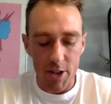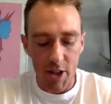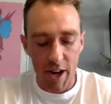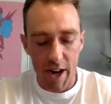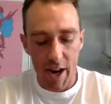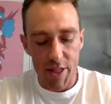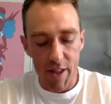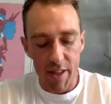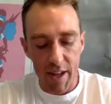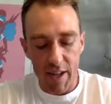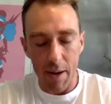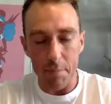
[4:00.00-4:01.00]
Sorry, I don't think
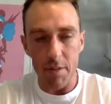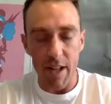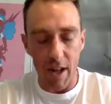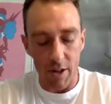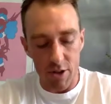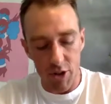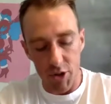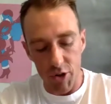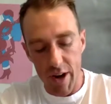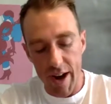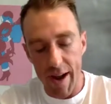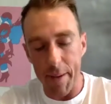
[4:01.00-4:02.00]
that comes down
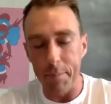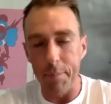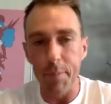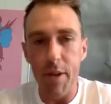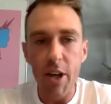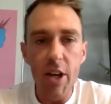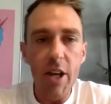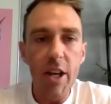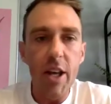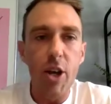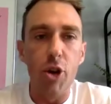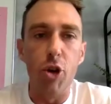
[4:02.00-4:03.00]
to
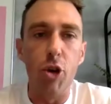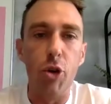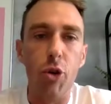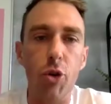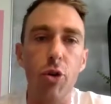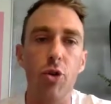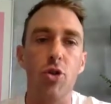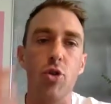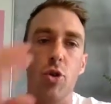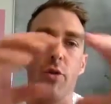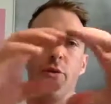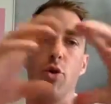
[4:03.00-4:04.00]
you
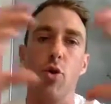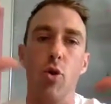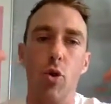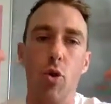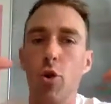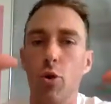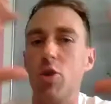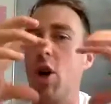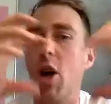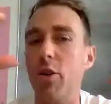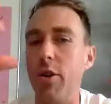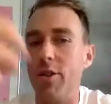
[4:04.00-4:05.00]
sort of your
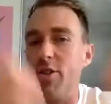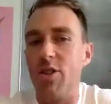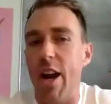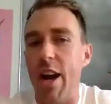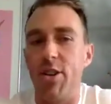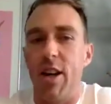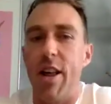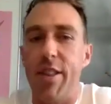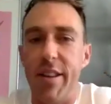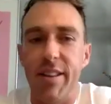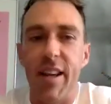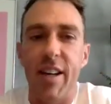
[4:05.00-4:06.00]
tolerance changing. I
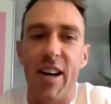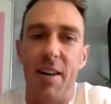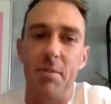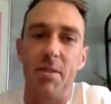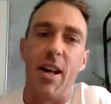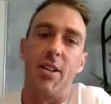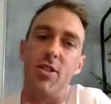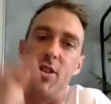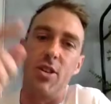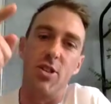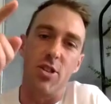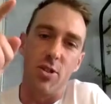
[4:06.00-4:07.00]
think that comes down to
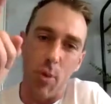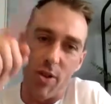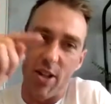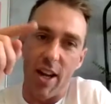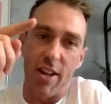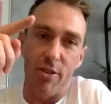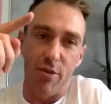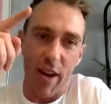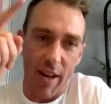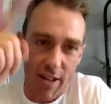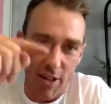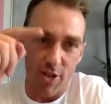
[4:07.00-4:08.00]
a switch gets
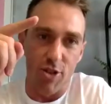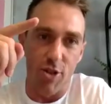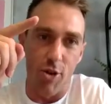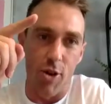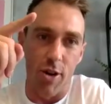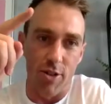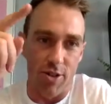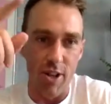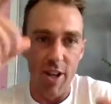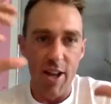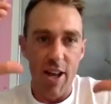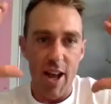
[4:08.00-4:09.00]
flicked as soon
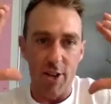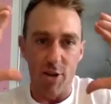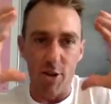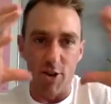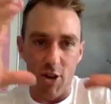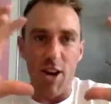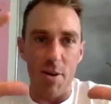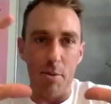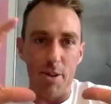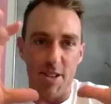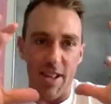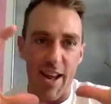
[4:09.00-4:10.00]
as Ollie
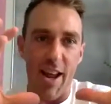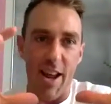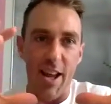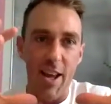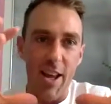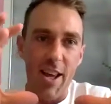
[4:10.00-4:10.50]
was there.